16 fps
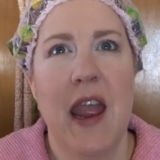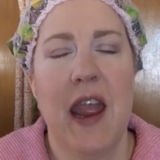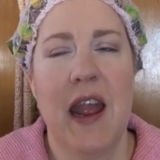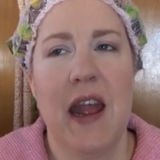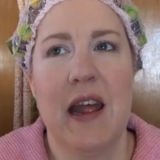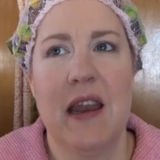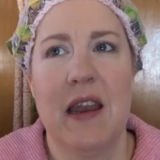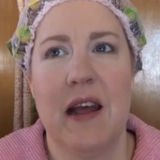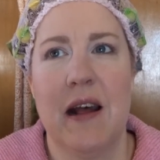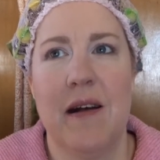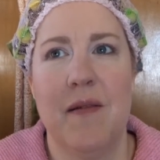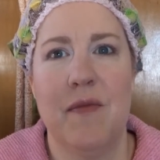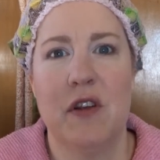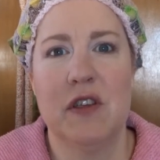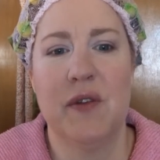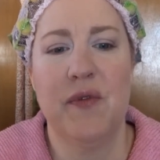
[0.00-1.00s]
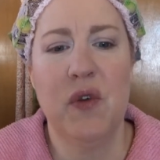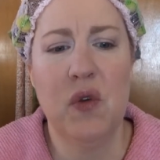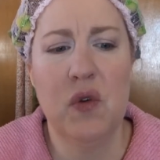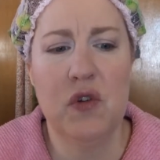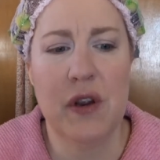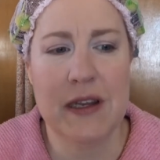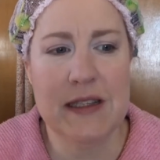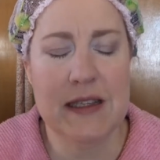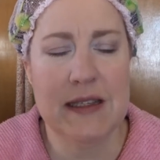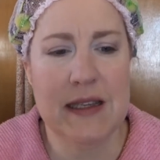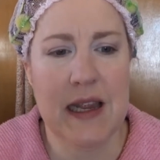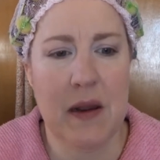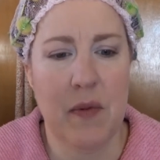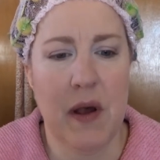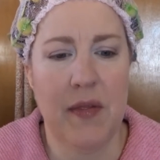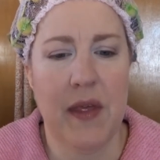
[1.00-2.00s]
And um, there's a few dresses
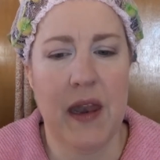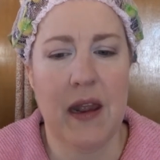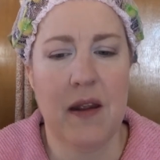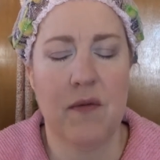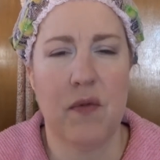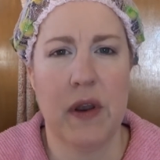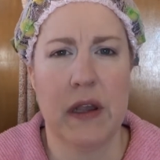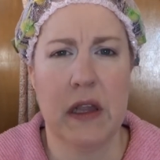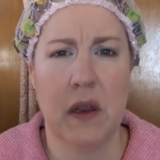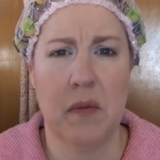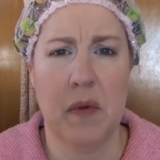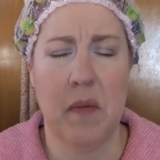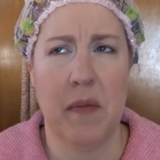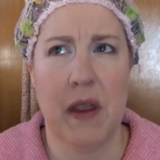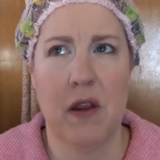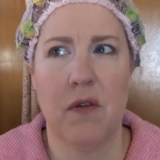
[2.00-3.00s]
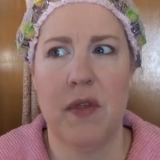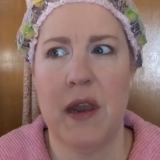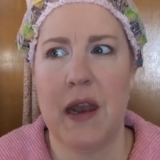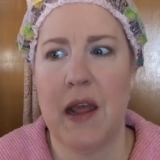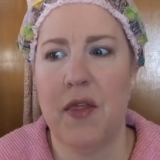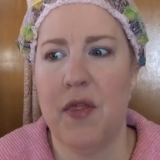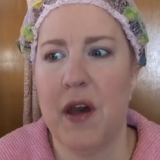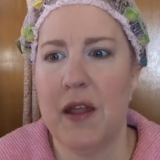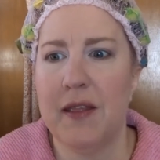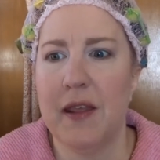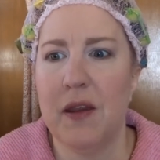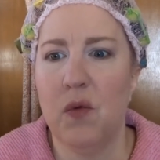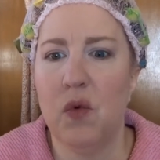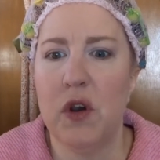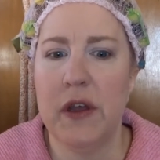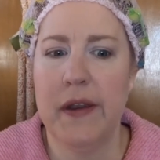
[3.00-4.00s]
that I bought that have run a little bit bigger than I thought
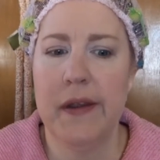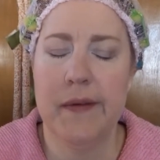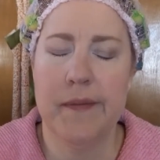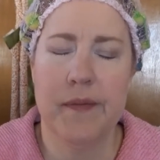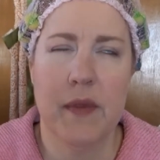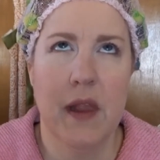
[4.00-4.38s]
they would.